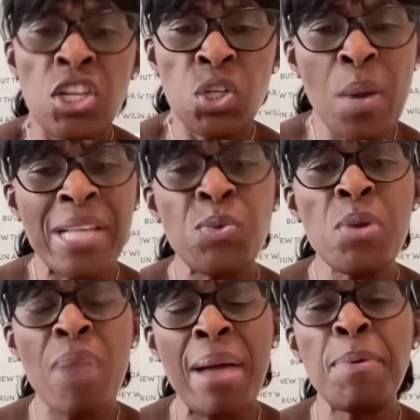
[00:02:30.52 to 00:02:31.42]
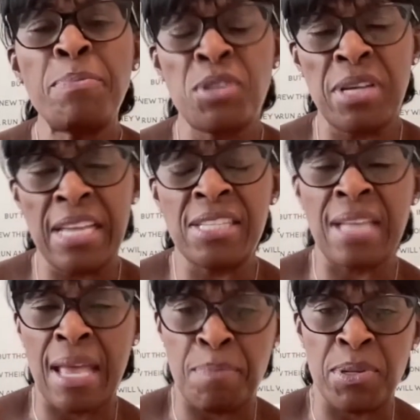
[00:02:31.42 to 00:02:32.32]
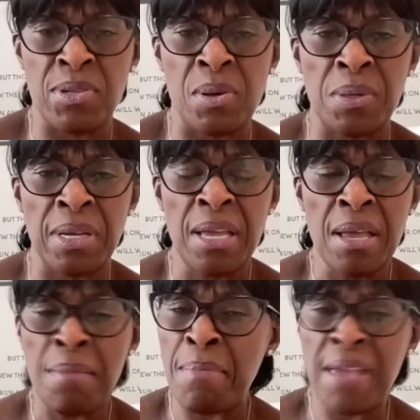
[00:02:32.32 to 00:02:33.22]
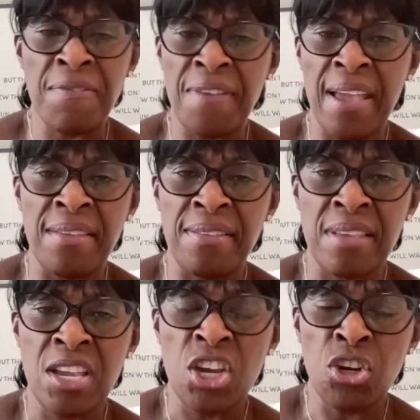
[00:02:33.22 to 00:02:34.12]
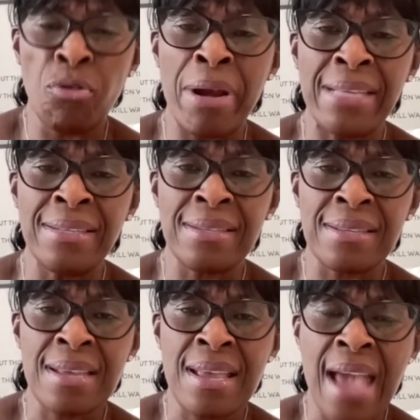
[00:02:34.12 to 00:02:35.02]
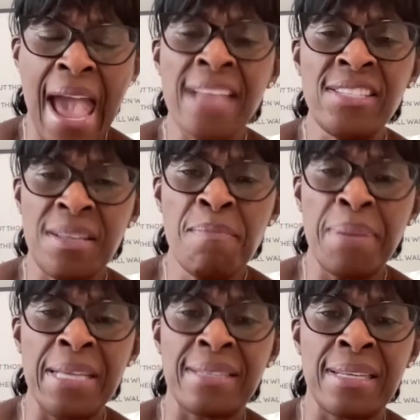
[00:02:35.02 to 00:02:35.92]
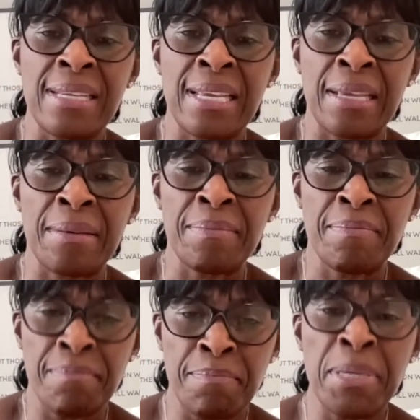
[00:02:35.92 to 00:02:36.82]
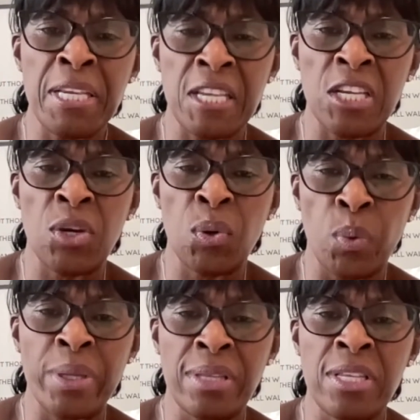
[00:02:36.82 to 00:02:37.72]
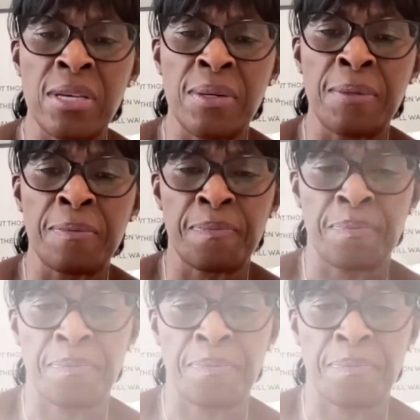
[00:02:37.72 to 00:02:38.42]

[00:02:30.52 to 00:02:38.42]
So as we wrap up today's episode, may faith, grace, and simplicity be with you.